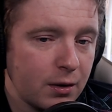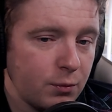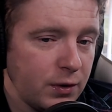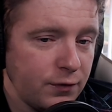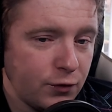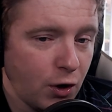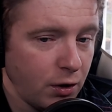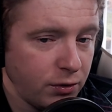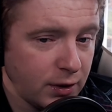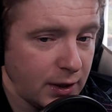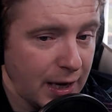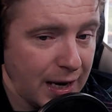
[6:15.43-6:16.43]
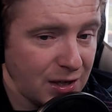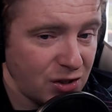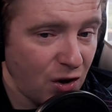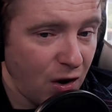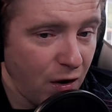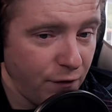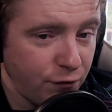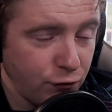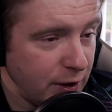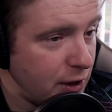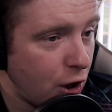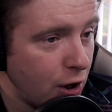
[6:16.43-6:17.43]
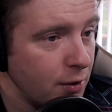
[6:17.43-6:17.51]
We've got the case of Recoil